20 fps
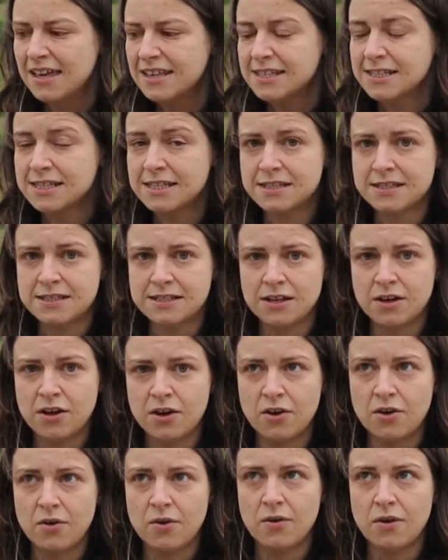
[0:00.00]

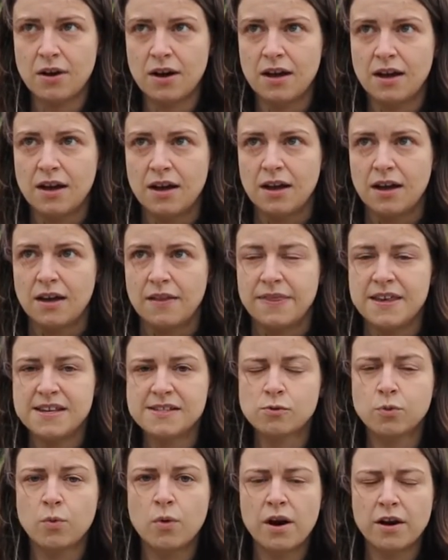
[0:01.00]
So
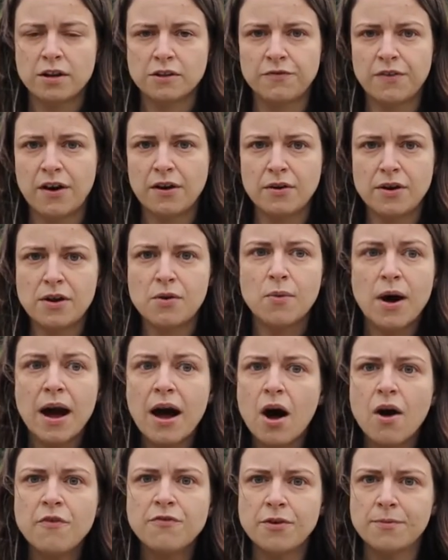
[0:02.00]
this worked very
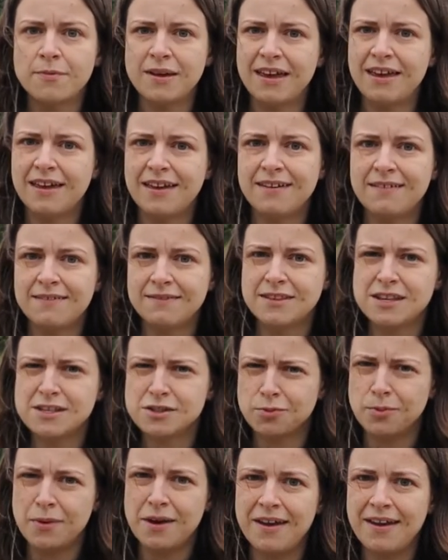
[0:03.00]
well for me
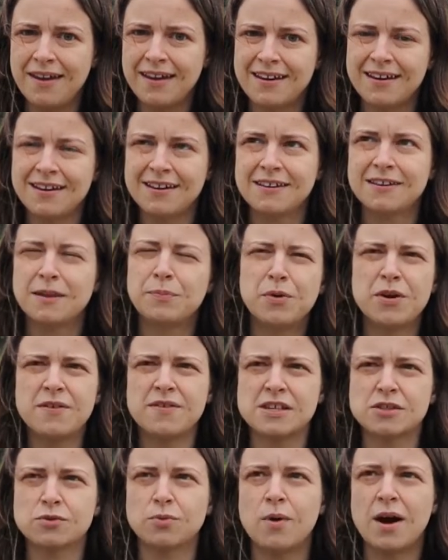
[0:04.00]
this week. The
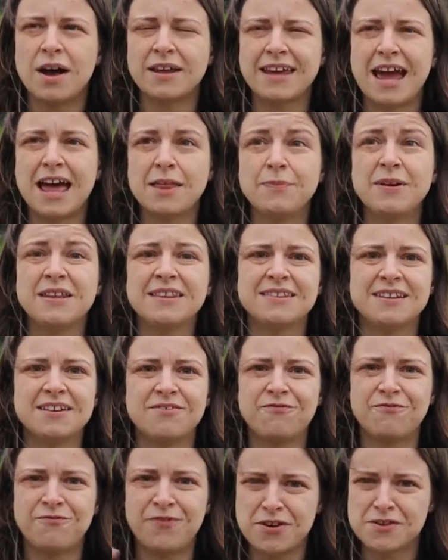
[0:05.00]
previous one had been the
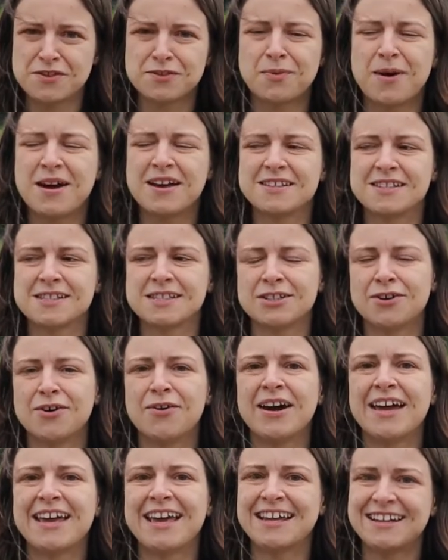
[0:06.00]
first one,
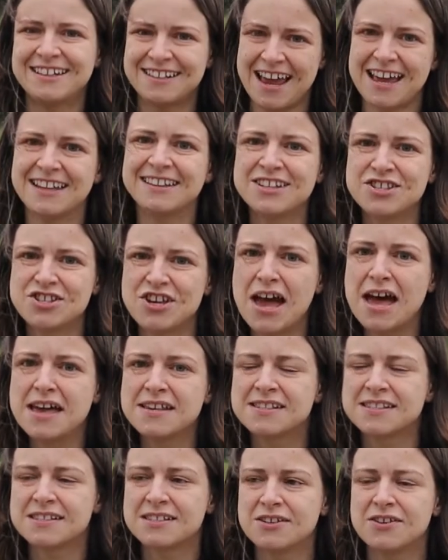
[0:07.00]
so I hadn't had the
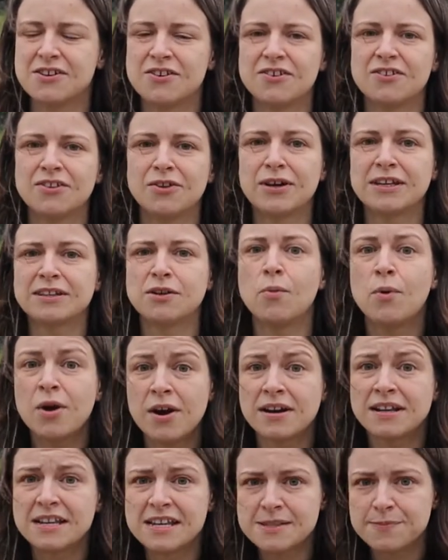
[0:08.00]
chance to look at the
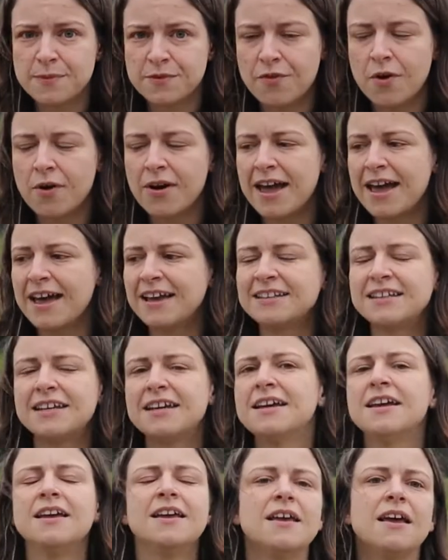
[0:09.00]
word list beforehand,
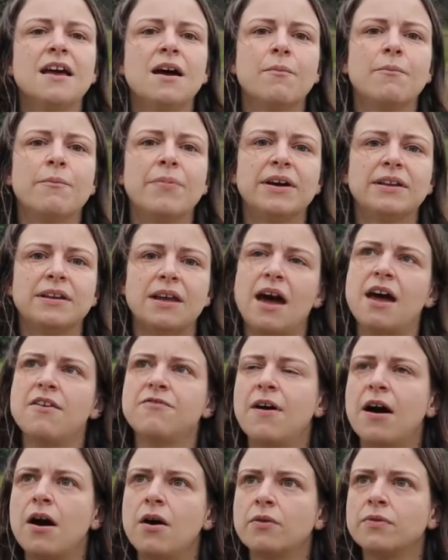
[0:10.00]
but I
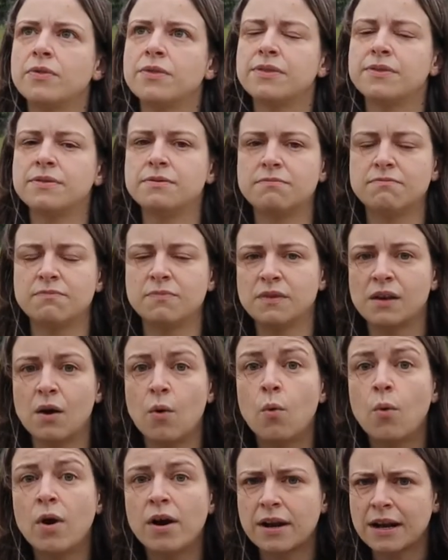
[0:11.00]
found
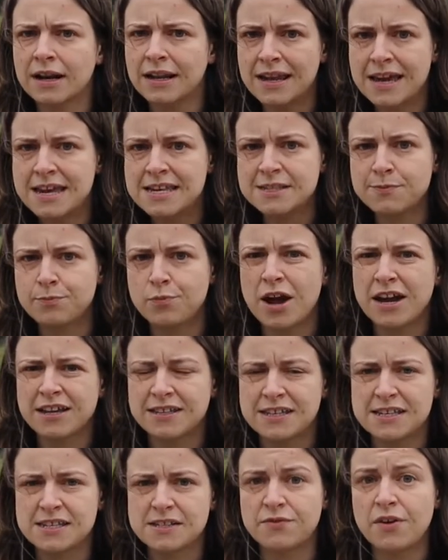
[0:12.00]
the work list
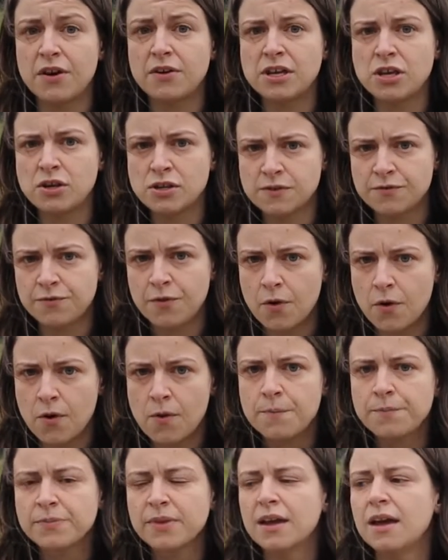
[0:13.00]
practice very useful.